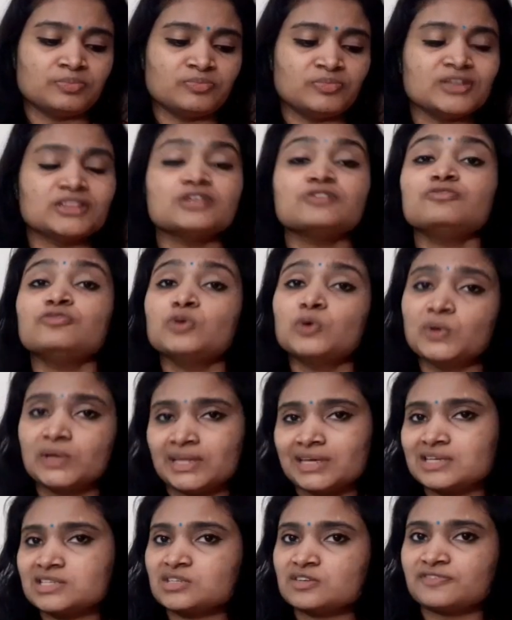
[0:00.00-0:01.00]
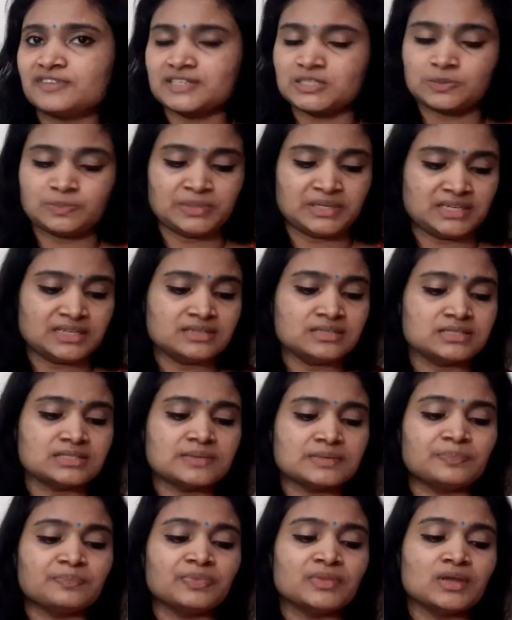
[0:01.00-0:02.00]
with 4 years of
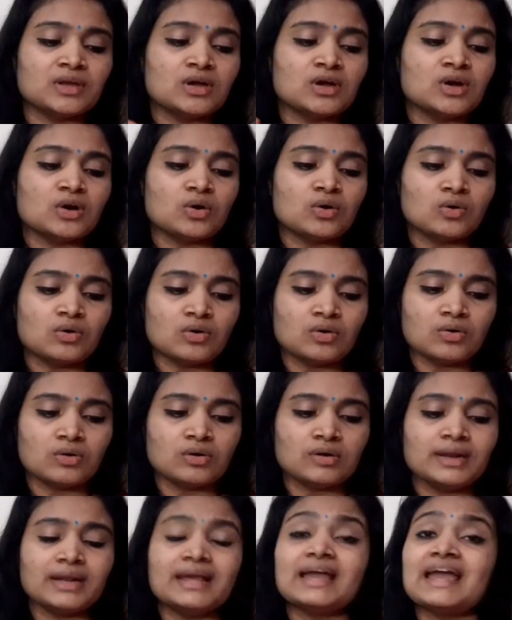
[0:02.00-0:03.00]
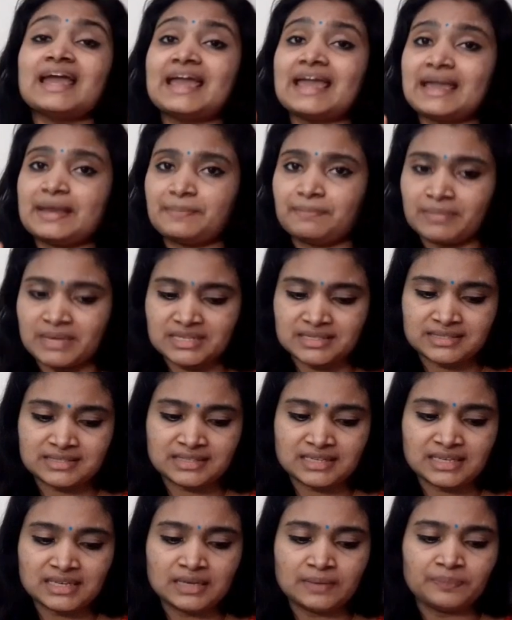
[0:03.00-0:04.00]
experience, or
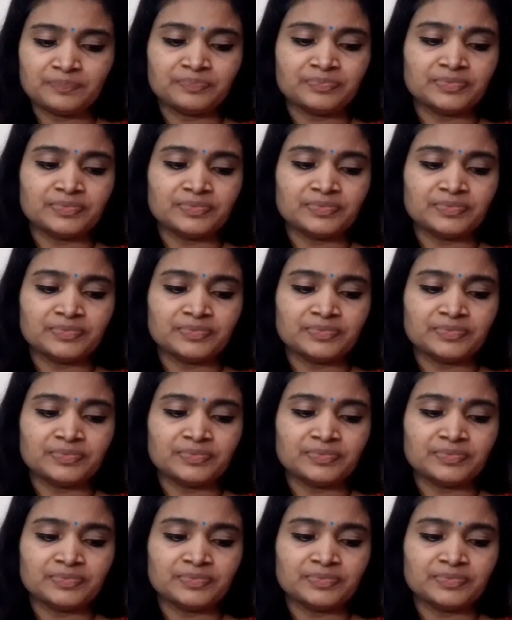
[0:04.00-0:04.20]
MSc